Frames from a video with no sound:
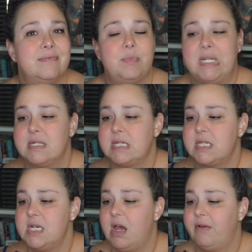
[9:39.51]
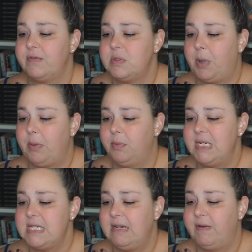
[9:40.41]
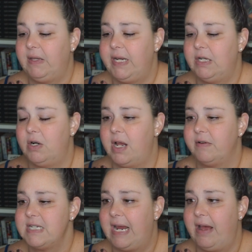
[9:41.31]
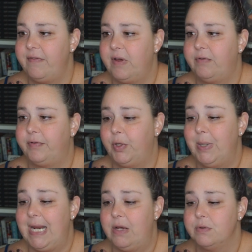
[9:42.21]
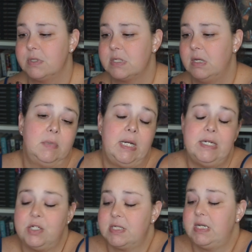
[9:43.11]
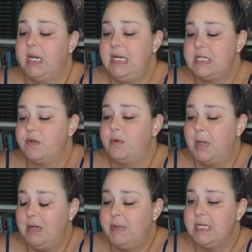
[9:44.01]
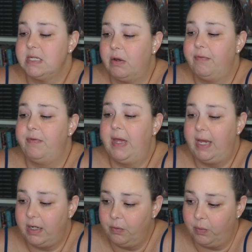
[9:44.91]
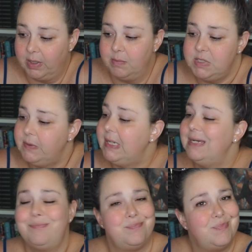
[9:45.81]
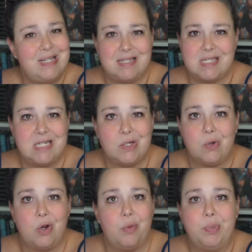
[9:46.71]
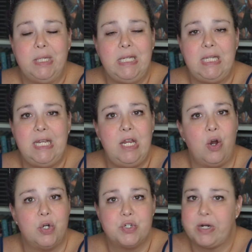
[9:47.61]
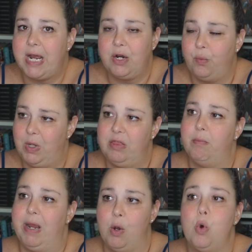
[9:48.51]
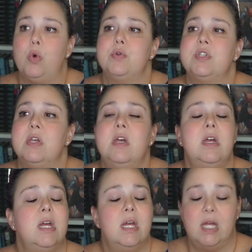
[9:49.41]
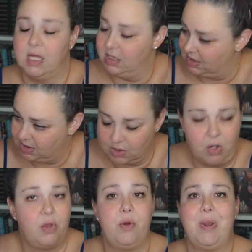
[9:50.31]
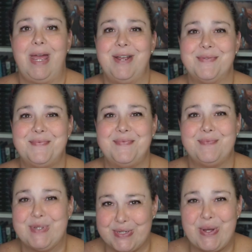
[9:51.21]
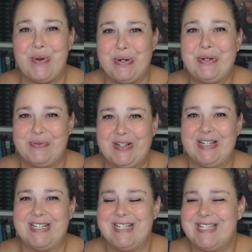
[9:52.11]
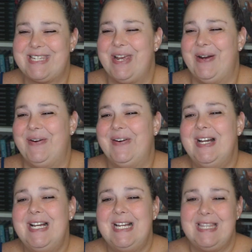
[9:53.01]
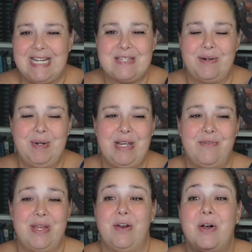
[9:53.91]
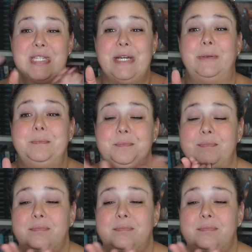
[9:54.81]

because it's enough to probably see if I like it or not. It's half a fluid ounce. And I need to remind myself that what I'm doing is still completely on track with my goals, and this is all okay. This is all good work. So that's what I'm gonna go with. Also,